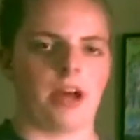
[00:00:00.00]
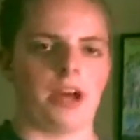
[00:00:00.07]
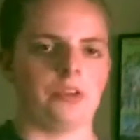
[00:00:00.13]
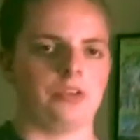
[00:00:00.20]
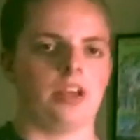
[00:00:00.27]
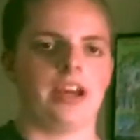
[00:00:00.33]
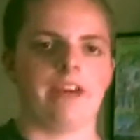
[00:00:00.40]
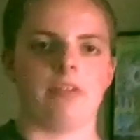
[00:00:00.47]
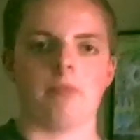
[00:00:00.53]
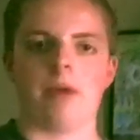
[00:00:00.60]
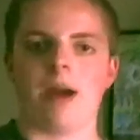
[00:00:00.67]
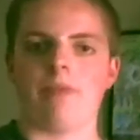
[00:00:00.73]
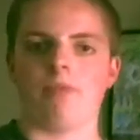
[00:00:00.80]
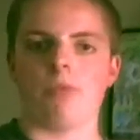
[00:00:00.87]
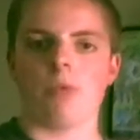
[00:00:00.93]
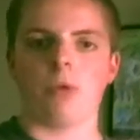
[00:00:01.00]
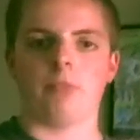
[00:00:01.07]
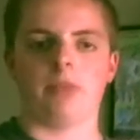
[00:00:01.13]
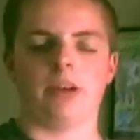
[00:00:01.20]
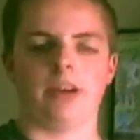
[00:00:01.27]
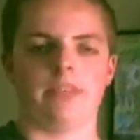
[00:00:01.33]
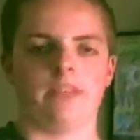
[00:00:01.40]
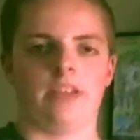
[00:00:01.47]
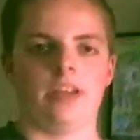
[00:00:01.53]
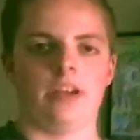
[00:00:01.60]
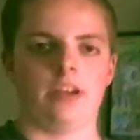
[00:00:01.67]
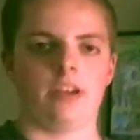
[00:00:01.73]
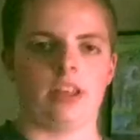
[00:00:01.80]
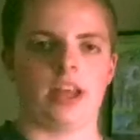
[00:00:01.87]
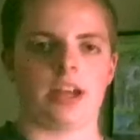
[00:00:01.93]
I do not have a map for, but
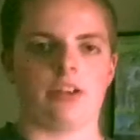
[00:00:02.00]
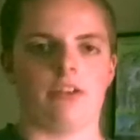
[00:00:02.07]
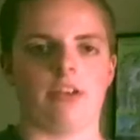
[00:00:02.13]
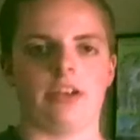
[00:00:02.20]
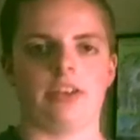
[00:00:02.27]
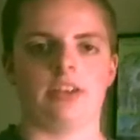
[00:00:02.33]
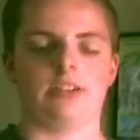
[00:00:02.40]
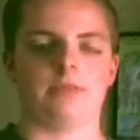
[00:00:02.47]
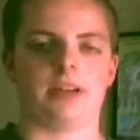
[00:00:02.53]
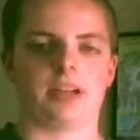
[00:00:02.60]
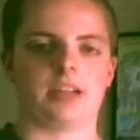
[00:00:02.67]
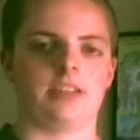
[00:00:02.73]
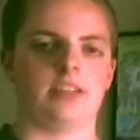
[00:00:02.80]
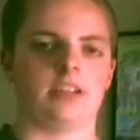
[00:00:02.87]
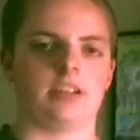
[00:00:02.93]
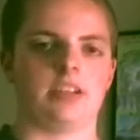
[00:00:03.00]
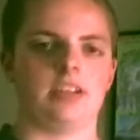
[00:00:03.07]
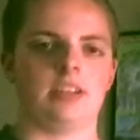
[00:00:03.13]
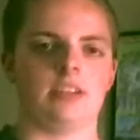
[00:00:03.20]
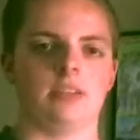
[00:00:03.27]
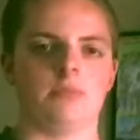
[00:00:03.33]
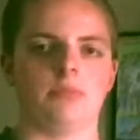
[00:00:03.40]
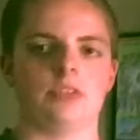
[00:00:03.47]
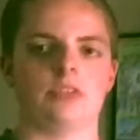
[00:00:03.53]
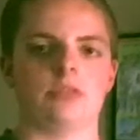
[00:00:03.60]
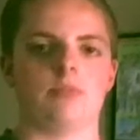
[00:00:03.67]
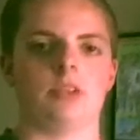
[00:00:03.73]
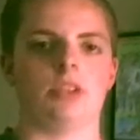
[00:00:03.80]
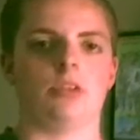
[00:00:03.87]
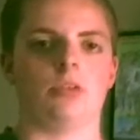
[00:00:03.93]
heard a lot of great things about Kentucky Kingdom. It used to
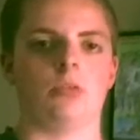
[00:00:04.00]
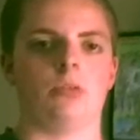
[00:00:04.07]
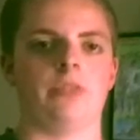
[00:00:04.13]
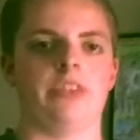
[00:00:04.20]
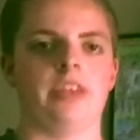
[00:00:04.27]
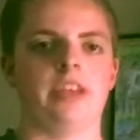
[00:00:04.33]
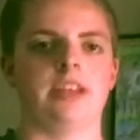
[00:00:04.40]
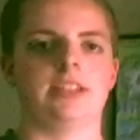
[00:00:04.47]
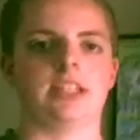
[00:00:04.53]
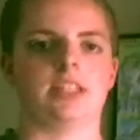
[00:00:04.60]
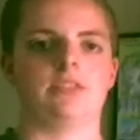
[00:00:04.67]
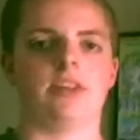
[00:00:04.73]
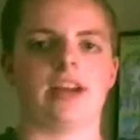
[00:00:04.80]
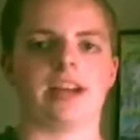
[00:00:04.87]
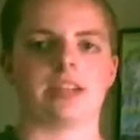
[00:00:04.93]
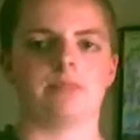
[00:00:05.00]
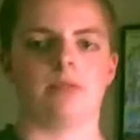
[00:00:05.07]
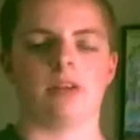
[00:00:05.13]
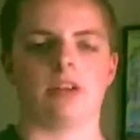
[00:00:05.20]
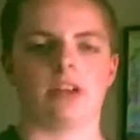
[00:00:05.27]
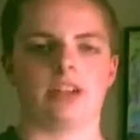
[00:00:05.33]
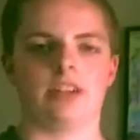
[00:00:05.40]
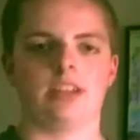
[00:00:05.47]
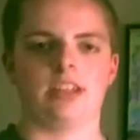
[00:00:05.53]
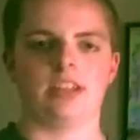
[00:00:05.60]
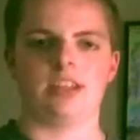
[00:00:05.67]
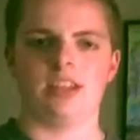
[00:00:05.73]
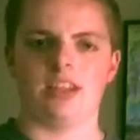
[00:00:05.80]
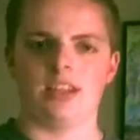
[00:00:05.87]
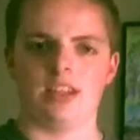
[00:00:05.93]
be the old Six Flags park, I
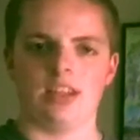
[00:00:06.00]
think.